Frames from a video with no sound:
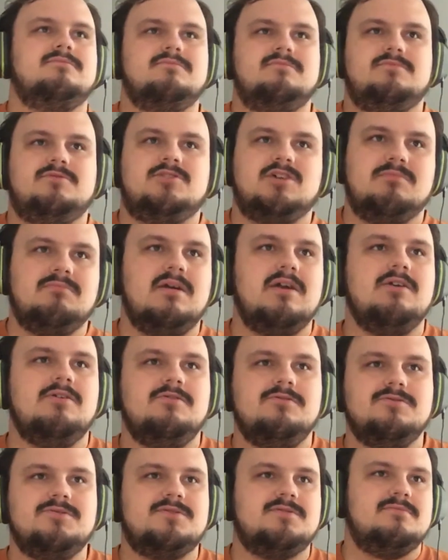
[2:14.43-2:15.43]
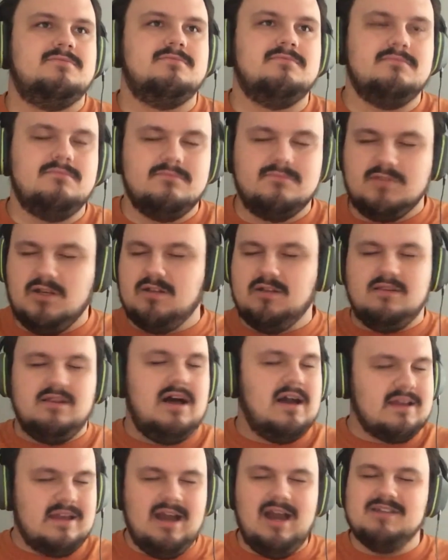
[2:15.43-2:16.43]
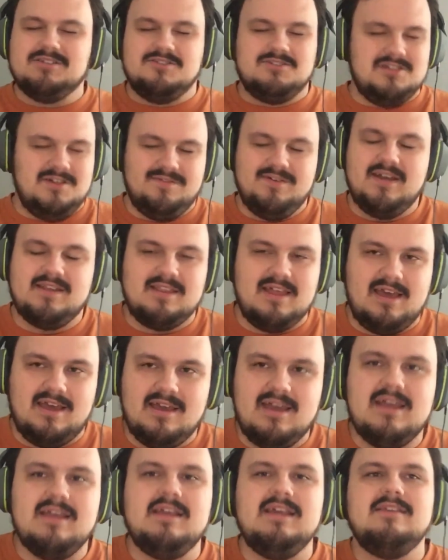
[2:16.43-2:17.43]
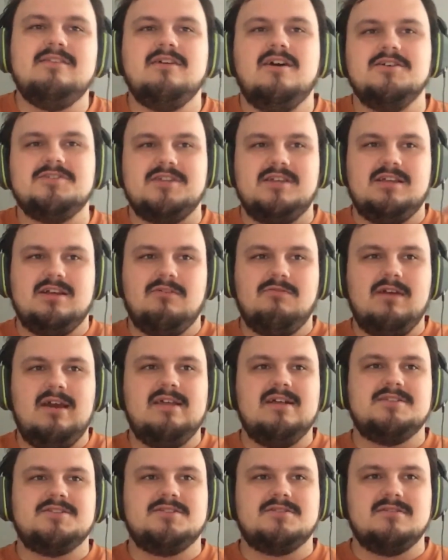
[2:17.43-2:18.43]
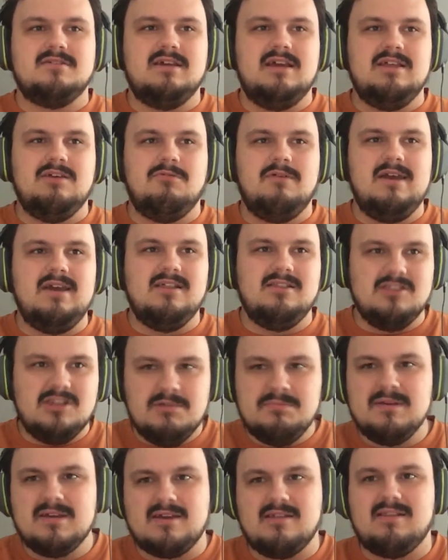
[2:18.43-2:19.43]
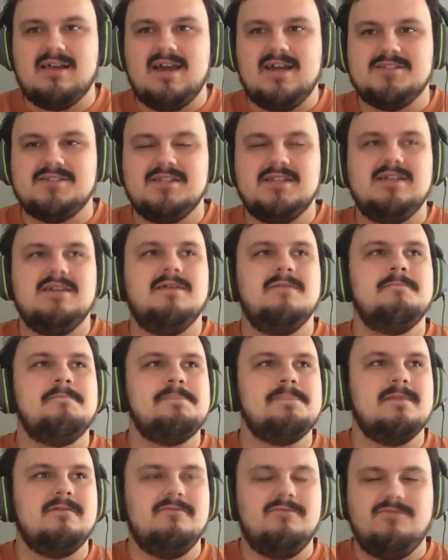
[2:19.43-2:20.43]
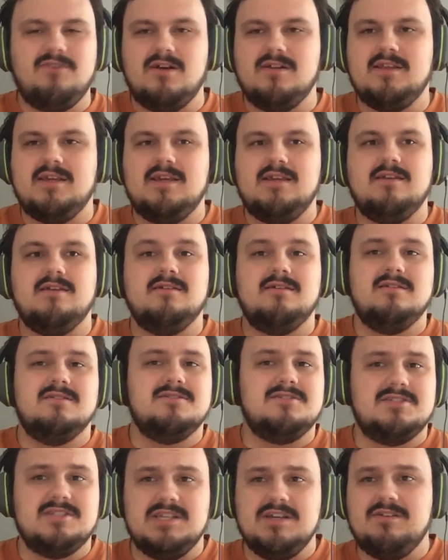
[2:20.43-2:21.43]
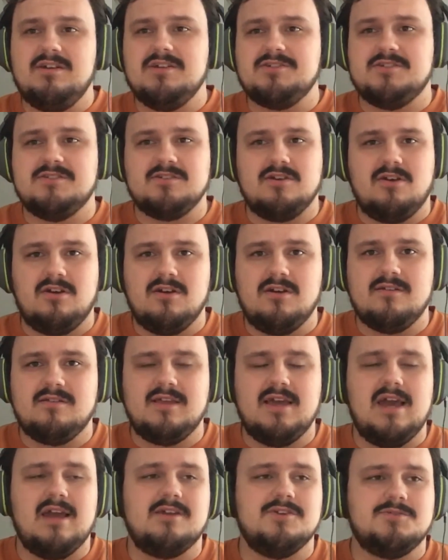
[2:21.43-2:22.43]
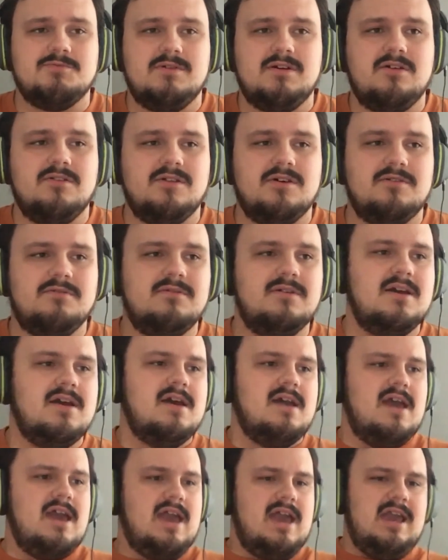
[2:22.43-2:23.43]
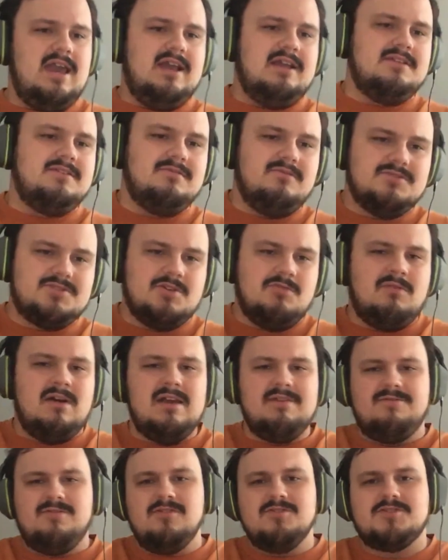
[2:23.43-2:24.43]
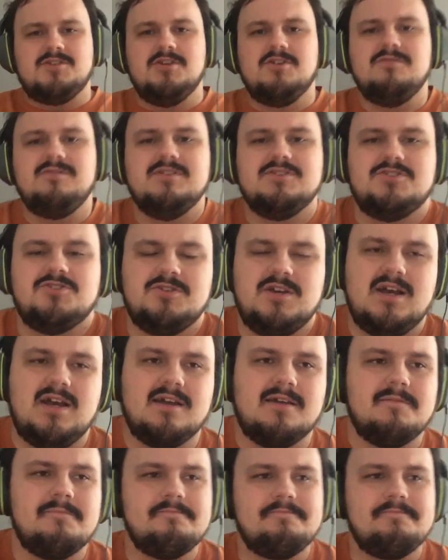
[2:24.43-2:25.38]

somebody who's done a lot of guys and stuff like that. And he does it in a way that's, in a way, a little bit classy, funny, serious as a heart attack as well, though. And so when I first heard this track,